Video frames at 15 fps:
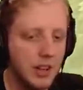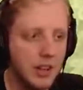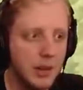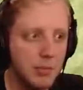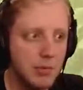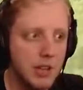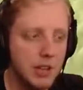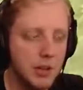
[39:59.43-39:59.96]
And
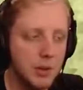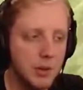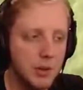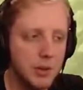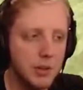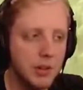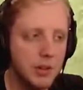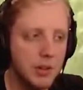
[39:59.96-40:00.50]
they're pretty
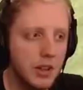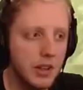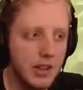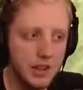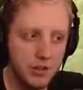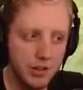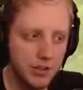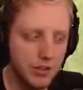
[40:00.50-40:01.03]
cool.
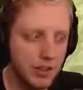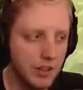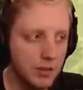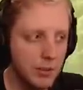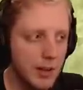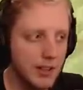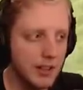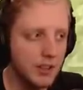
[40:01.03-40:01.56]
They're interesting
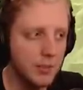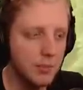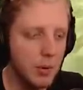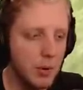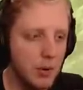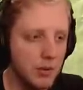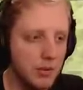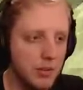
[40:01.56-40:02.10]
as well. They
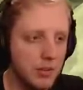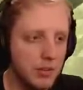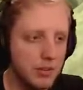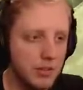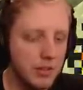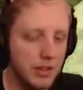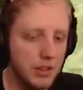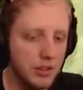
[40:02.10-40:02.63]
spawn,
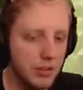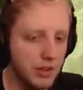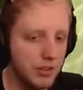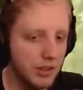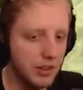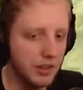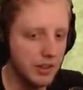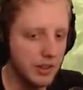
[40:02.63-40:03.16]

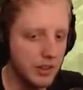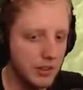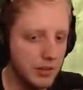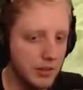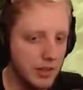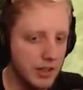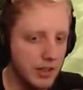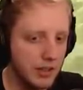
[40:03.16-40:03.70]
interestingly
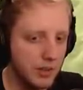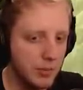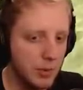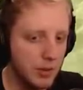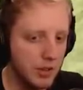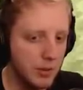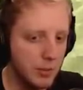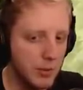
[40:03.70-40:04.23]
enough, like they
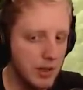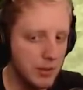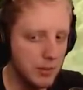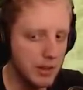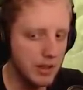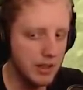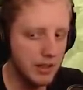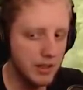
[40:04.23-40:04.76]
spawn in a weird
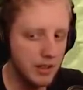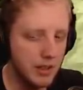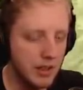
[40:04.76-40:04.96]
way.